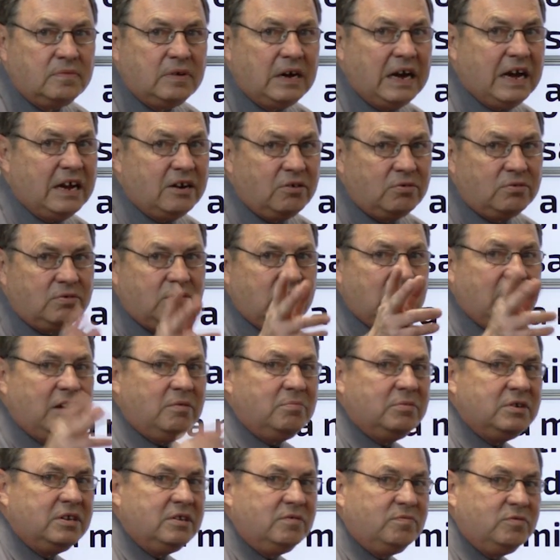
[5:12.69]
I don't know how
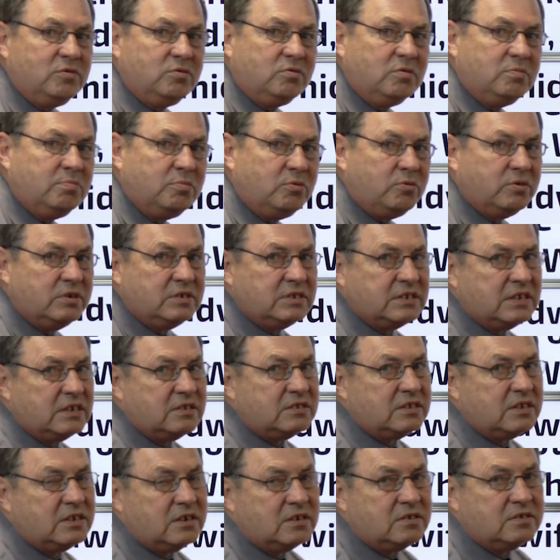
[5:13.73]
many of you are boys
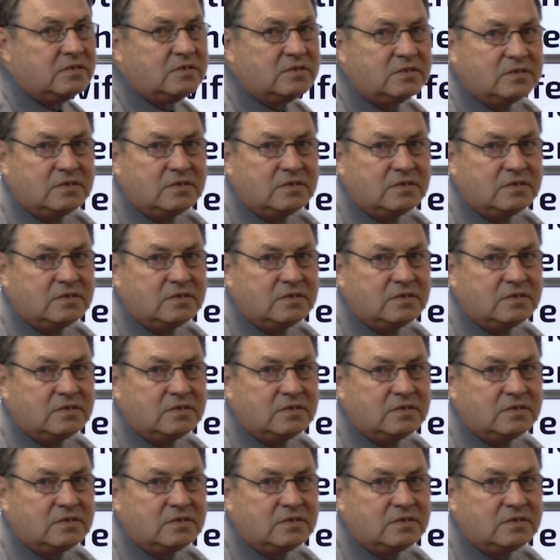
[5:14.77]
out there,